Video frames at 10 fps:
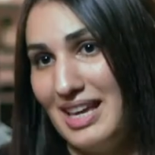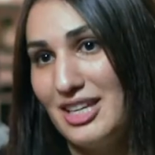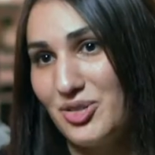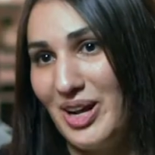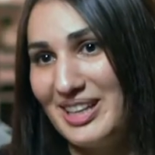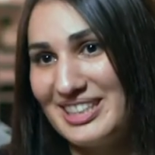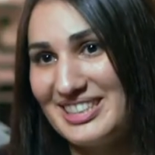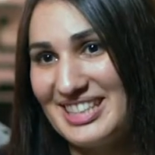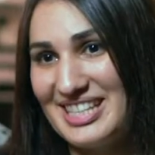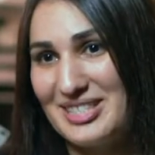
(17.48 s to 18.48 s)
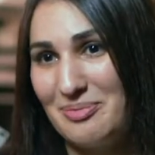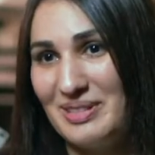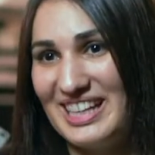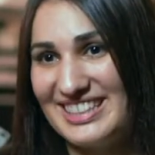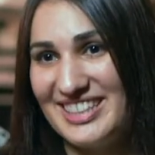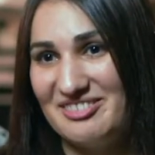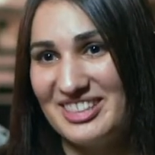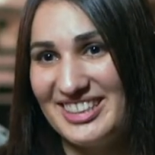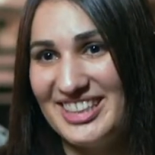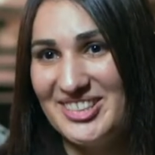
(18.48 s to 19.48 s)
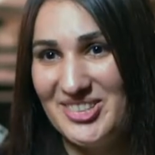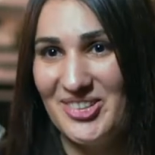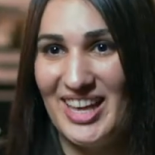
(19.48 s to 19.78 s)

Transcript: Israel is, is the place, definitely, to do